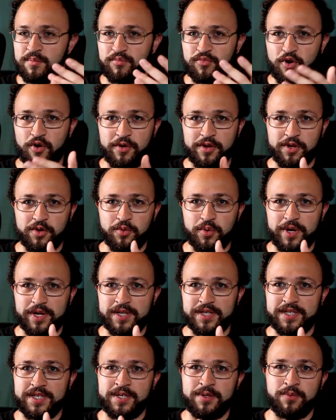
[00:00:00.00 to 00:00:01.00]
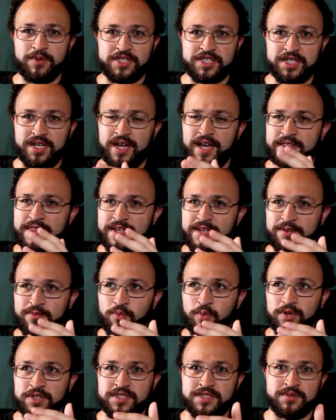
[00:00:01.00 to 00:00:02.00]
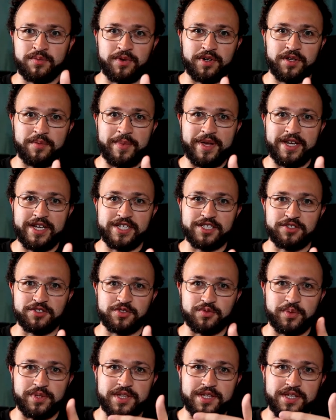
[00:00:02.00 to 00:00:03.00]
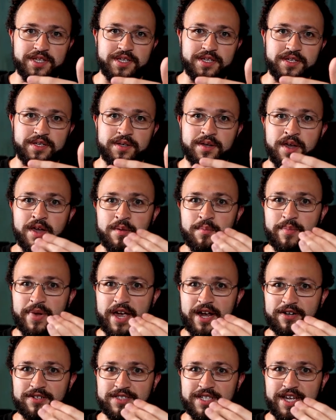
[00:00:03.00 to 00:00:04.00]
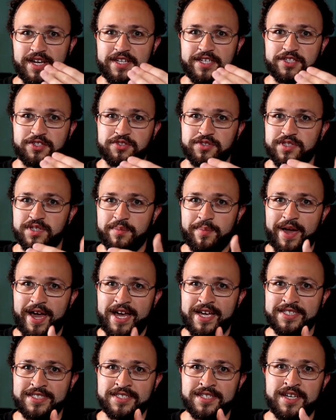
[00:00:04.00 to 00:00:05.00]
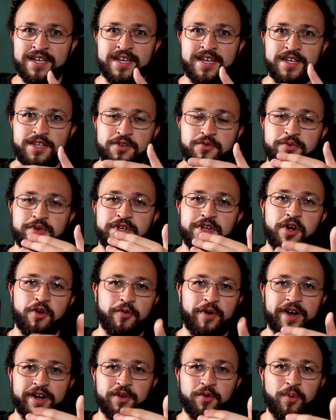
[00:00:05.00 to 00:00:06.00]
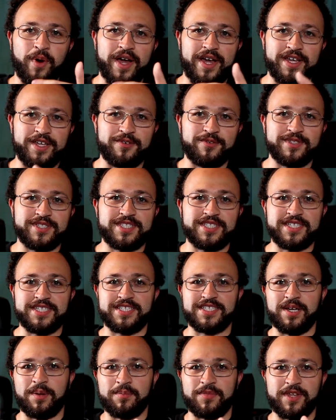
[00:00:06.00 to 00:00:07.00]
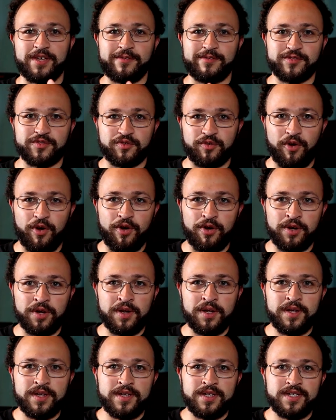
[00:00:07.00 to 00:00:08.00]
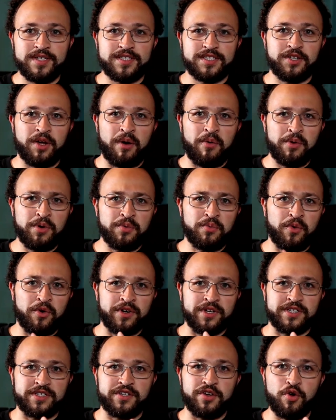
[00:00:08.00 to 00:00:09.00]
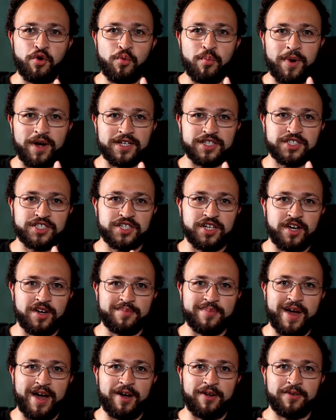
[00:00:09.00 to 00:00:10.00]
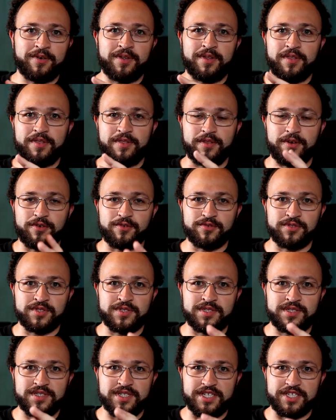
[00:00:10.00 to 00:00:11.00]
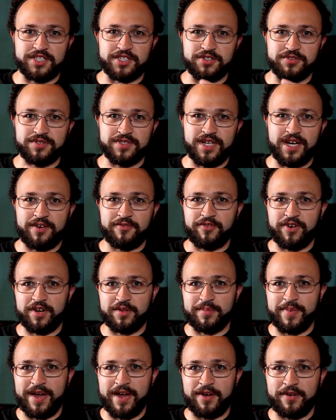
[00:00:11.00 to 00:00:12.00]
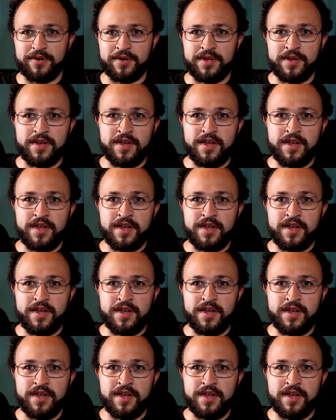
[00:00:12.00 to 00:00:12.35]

broken quickly, which I think was one of the main issues with the pairs that had issues in the past, you would know right away. You would see something was wrong. So I wouldn't worry too much about those issues that I've read about.